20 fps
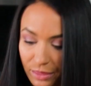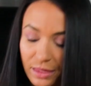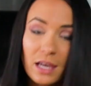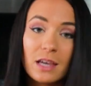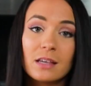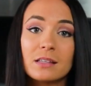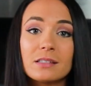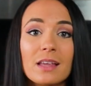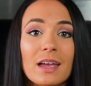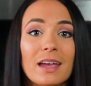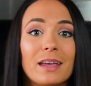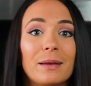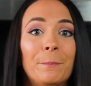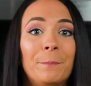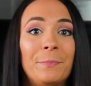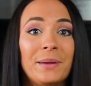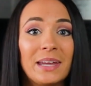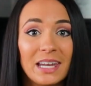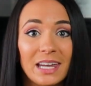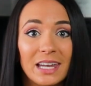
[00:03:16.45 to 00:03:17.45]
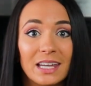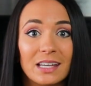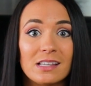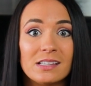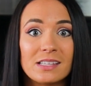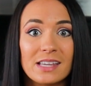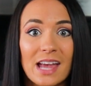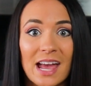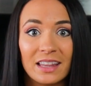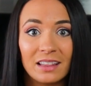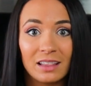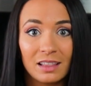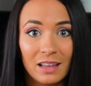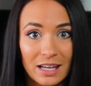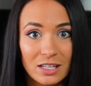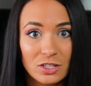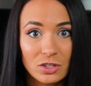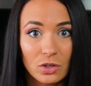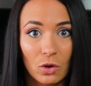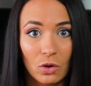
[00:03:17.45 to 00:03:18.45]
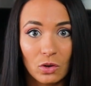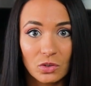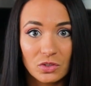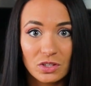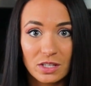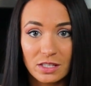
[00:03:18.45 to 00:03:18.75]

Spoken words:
Things like beans and lentils.